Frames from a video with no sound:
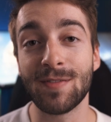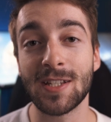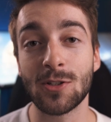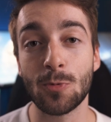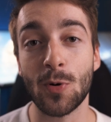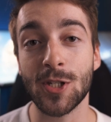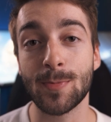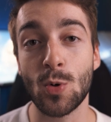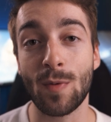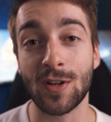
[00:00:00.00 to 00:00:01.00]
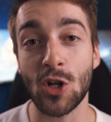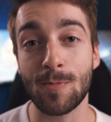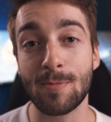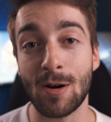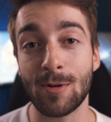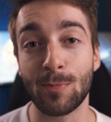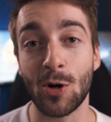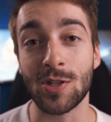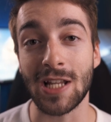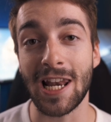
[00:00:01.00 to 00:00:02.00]
And this is all possible with Adobe Premiere
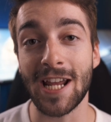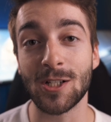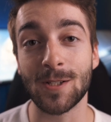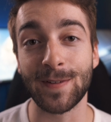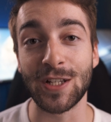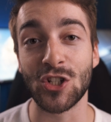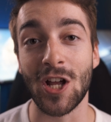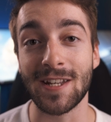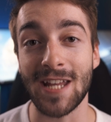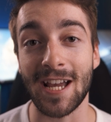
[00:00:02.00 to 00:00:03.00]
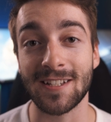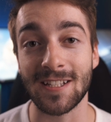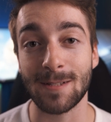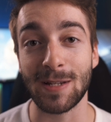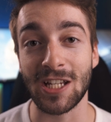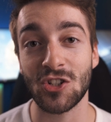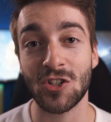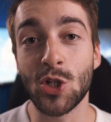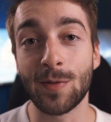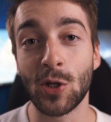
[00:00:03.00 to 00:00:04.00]
Pro's latest feature,
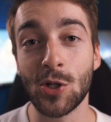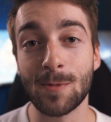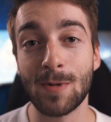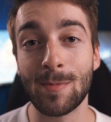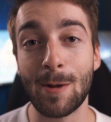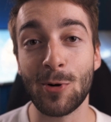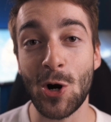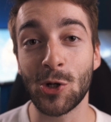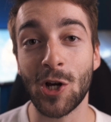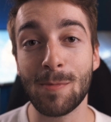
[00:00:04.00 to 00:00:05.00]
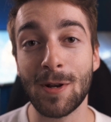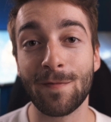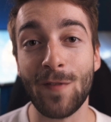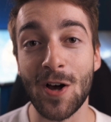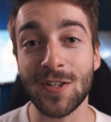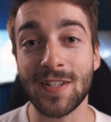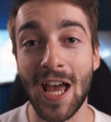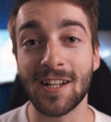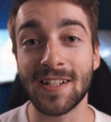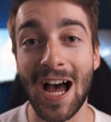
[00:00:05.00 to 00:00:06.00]
text-to-speech. So if you're using Premiere Pro, you're gonna be the fastest
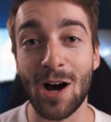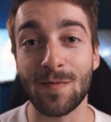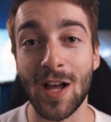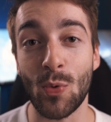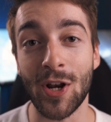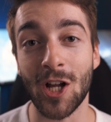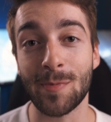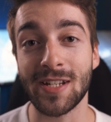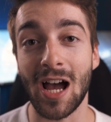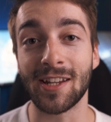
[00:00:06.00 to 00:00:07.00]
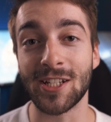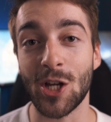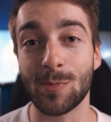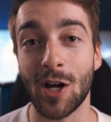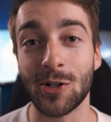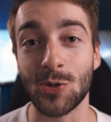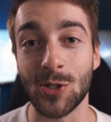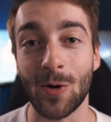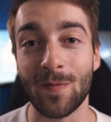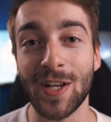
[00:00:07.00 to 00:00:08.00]
editor out there when it comes to adding subtitles
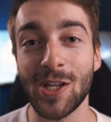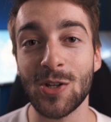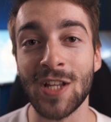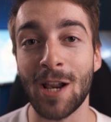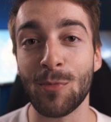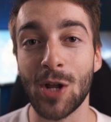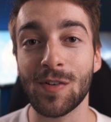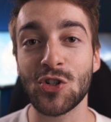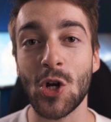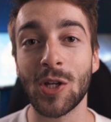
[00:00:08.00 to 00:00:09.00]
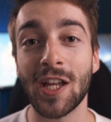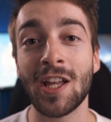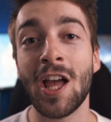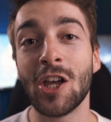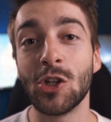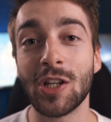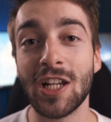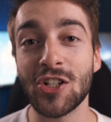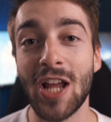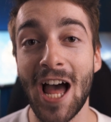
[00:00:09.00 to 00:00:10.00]
to your videos. And I'm not even joking, you can
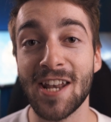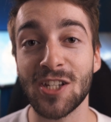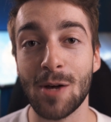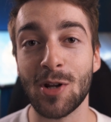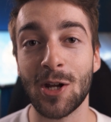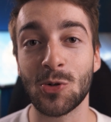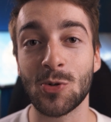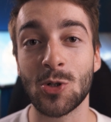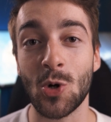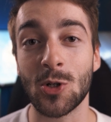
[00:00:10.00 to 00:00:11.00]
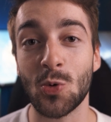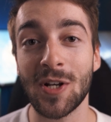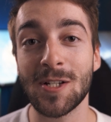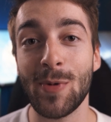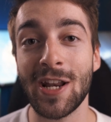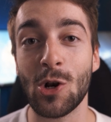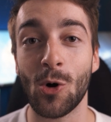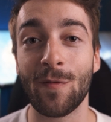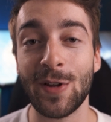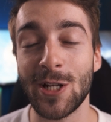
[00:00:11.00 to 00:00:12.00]
literally add subtitles to a 20 minute
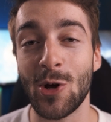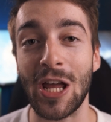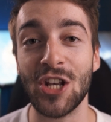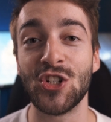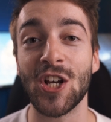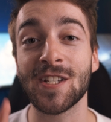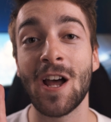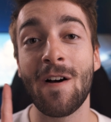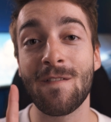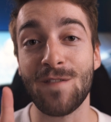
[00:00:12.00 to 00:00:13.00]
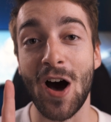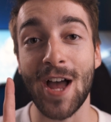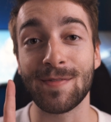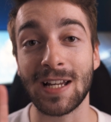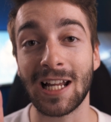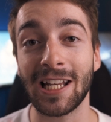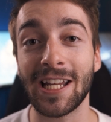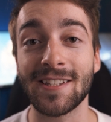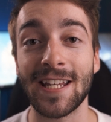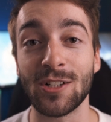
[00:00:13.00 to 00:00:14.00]
long video in just five
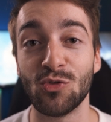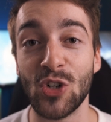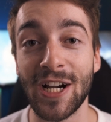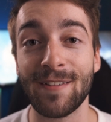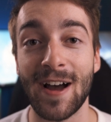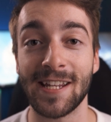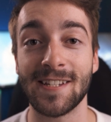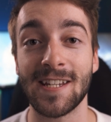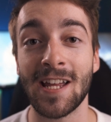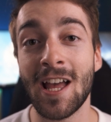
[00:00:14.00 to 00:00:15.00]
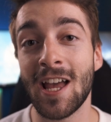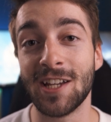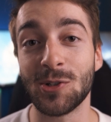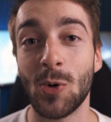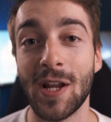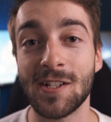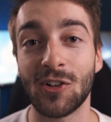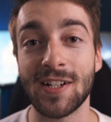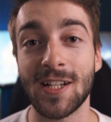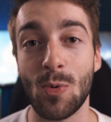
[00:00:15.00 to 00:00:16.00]
clicks. It's really that easy. It's all
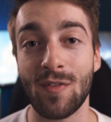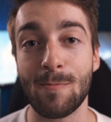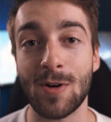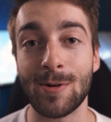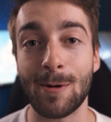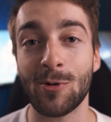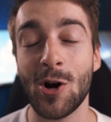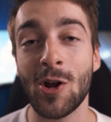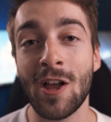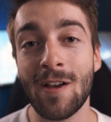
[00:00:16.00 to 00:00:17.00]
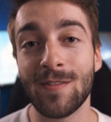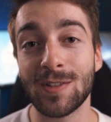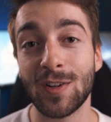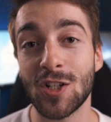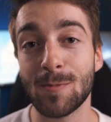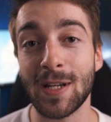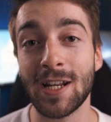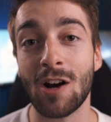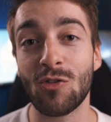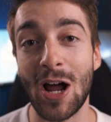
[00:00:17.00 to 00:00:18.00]
integrated within Premiere Pro. This feature's
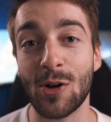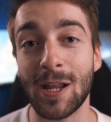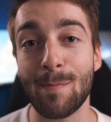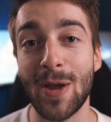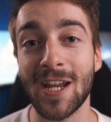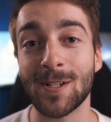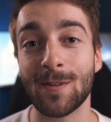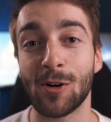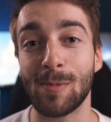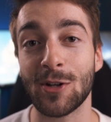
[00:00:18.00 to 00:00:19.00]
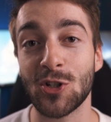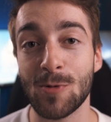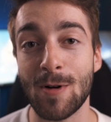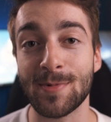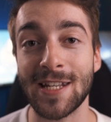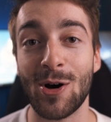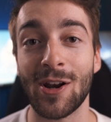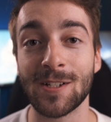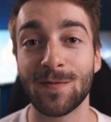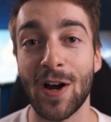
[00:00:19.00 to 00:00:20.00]
been around in beta for about two months now, and
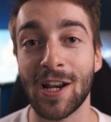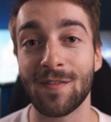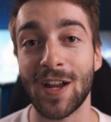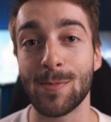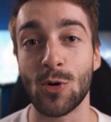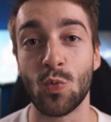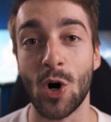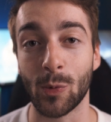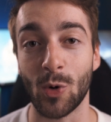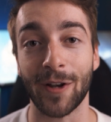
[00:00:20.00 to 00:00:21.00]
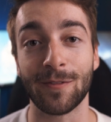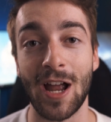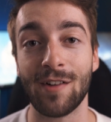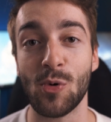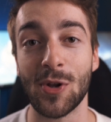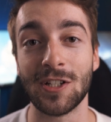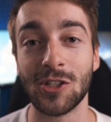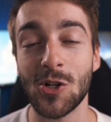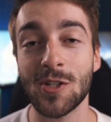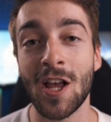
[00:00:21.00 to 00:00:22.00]
it's finally available worldwide for everyone to
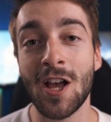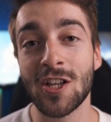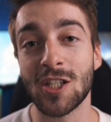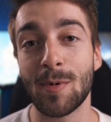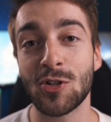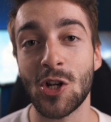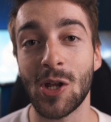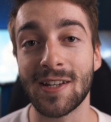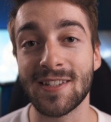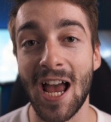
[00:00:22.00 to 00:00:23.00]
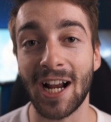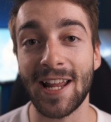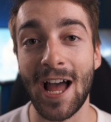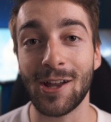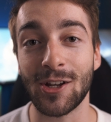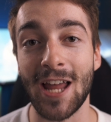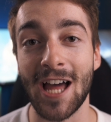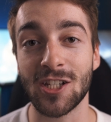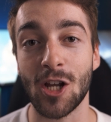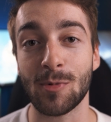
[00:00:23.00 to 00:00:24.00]
use so I'm going to show you exactly how you can
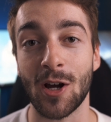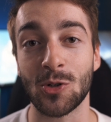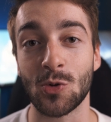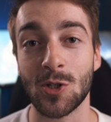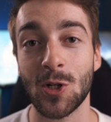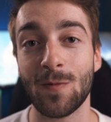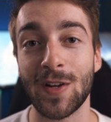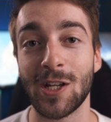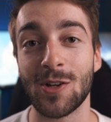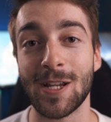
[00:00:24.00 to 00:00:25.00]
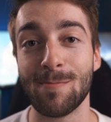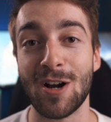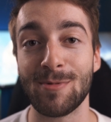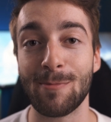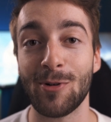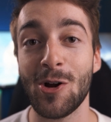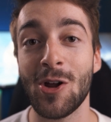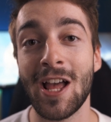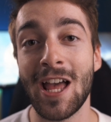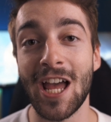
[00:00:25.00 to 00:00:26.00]
add subtitles to your videos in Premiere Pro
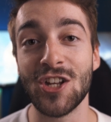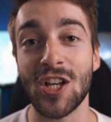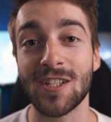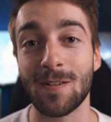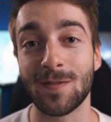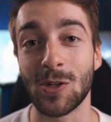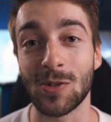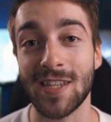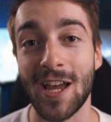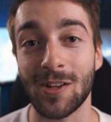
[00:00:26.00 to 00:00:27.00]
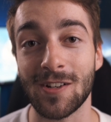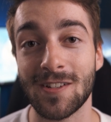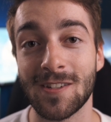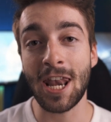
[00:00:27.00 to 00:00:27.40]
in just a few seconds.